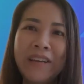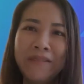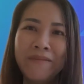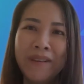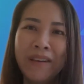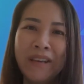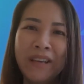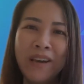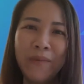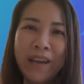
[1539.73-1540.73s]
Indeed.
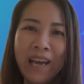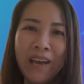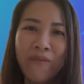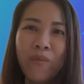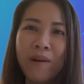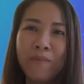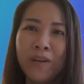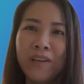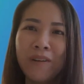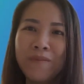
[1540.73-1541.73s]
Yeah, we have one
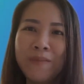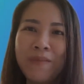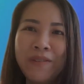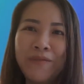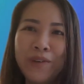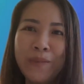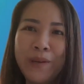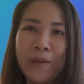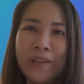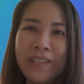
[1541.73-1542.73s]
more compliment from
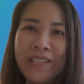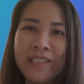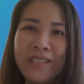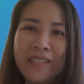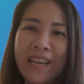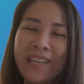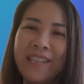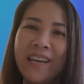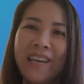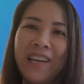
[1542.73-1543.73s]
an audience to say
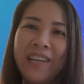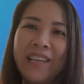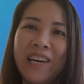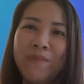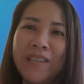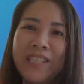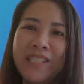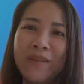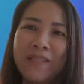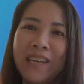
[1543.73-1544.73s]
that, it
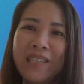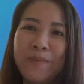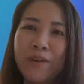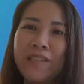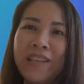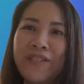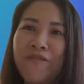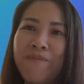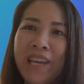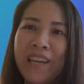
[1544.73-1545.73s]
sounds like the process of
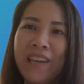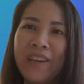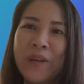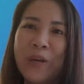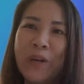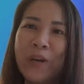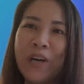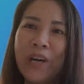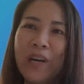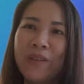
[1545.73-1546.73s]
making
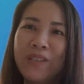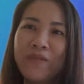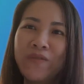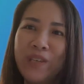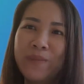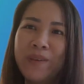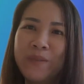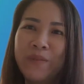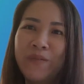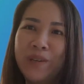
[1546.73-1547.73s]
this film has
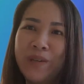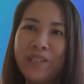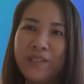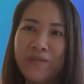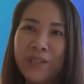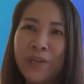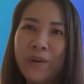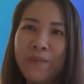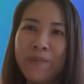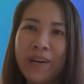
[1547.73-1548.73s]
been very
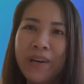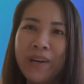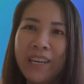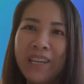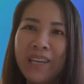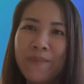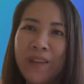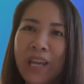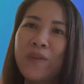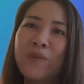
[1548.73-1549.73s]
difficult, but
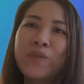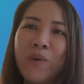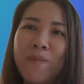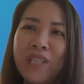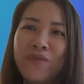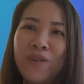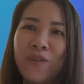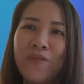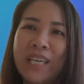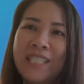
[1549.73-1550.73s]
thank you so much
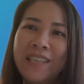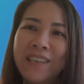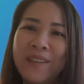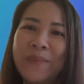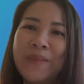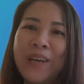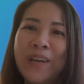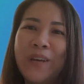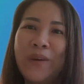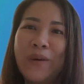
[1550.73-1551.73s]
for facing
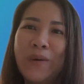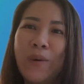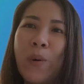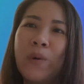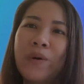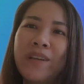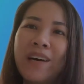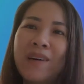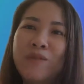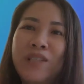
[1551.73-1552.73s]
your own
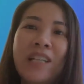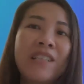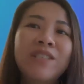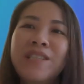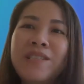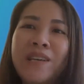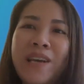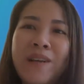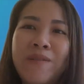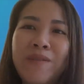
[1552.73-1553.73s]
challenges
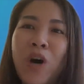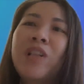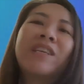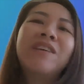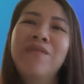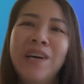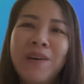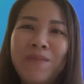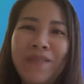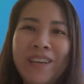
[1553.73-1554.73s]
and not give
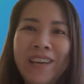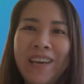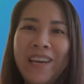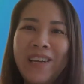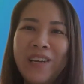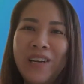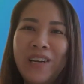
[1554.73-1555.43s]
up, and